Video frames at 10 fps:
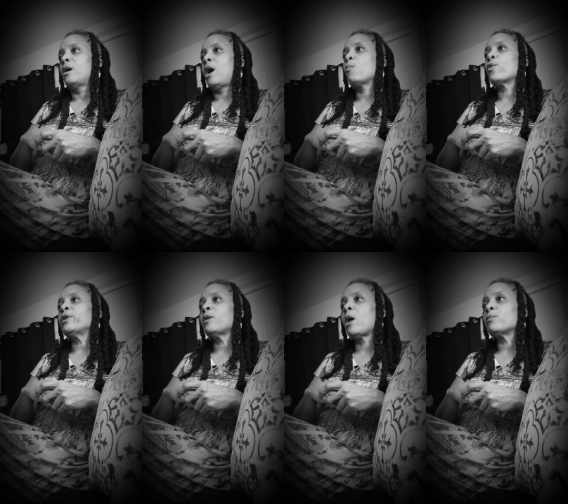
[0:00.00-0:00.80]
I'm
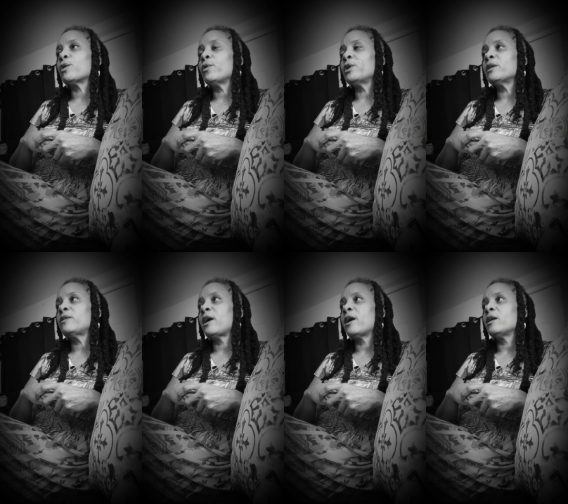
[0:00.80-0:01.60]
learning
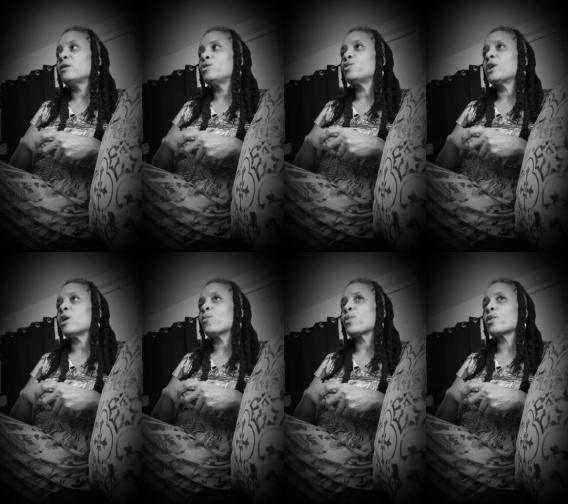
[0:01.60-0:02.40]
that you
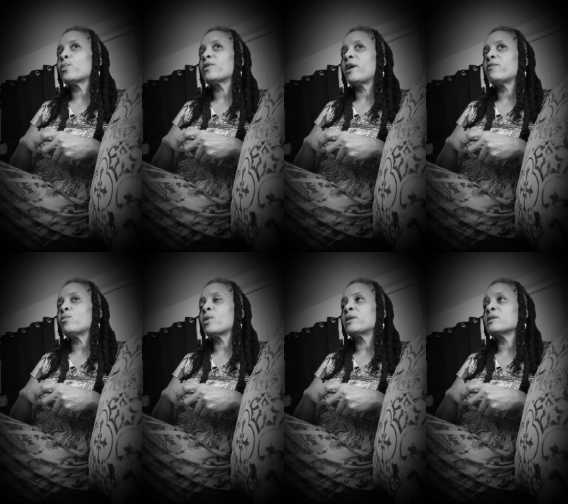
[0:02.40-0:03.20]
can't work with
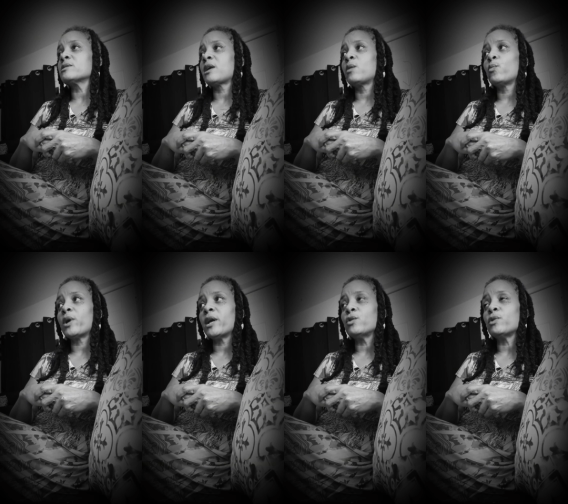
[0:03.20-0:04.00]
everyone the same
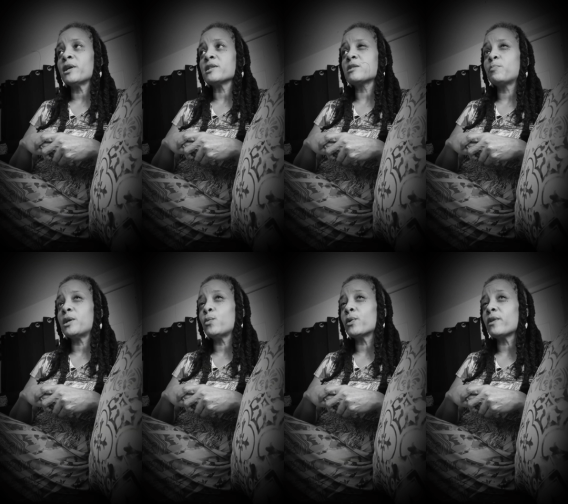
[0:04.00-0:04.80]
way. You can't
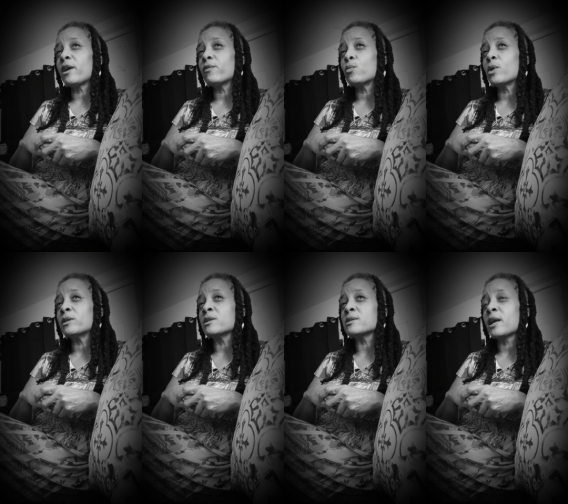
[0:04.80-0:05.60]
speak with
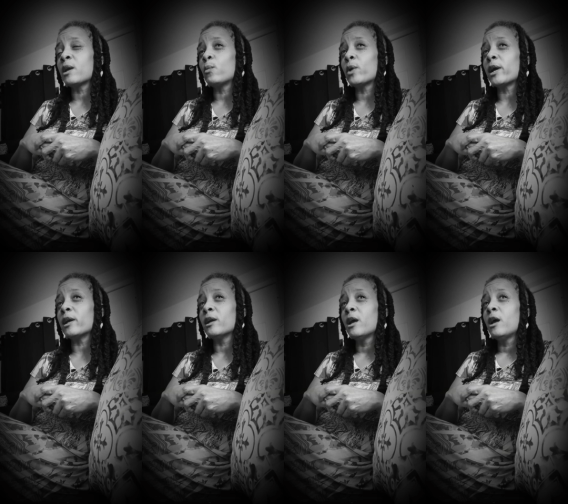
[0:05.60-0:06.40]
everyone the same
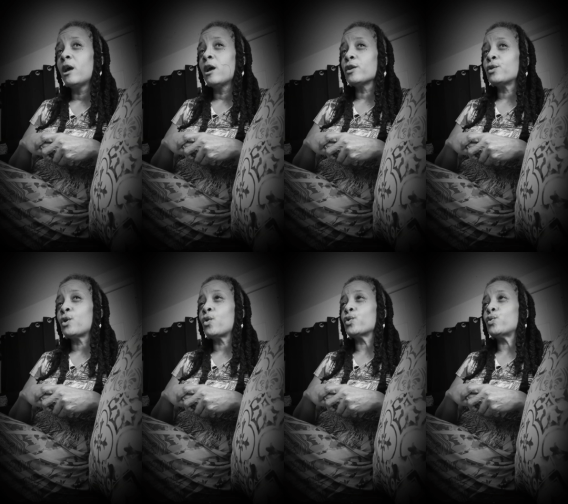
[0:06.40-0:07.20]
way.
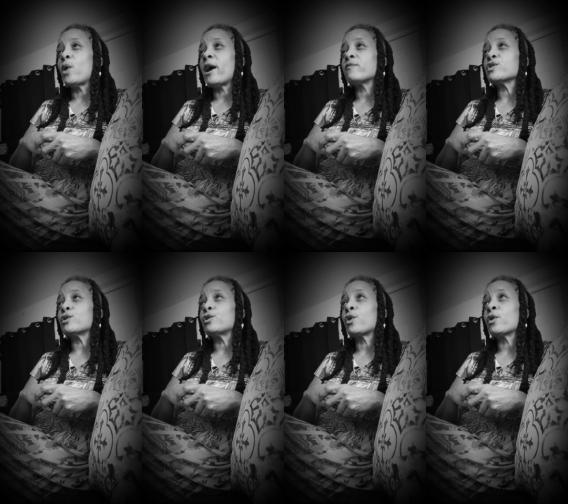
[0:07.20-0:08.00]
You have to
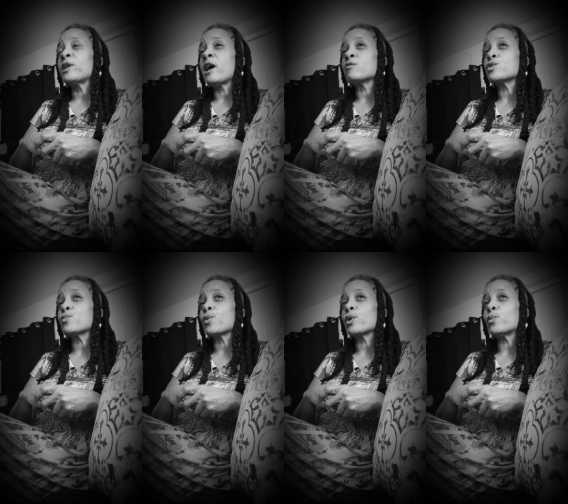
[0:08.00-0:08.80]
learn how to
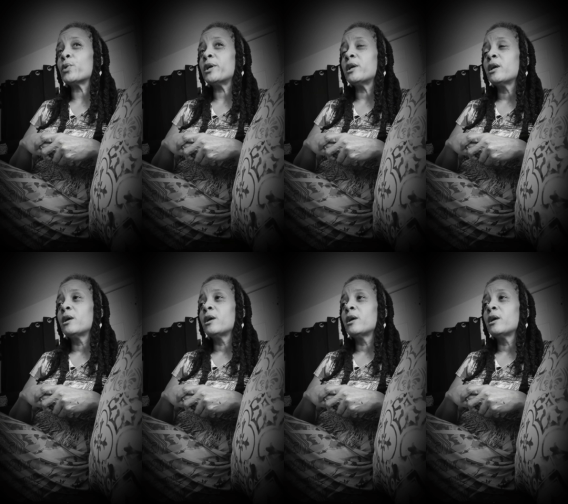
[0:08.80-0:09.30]
work with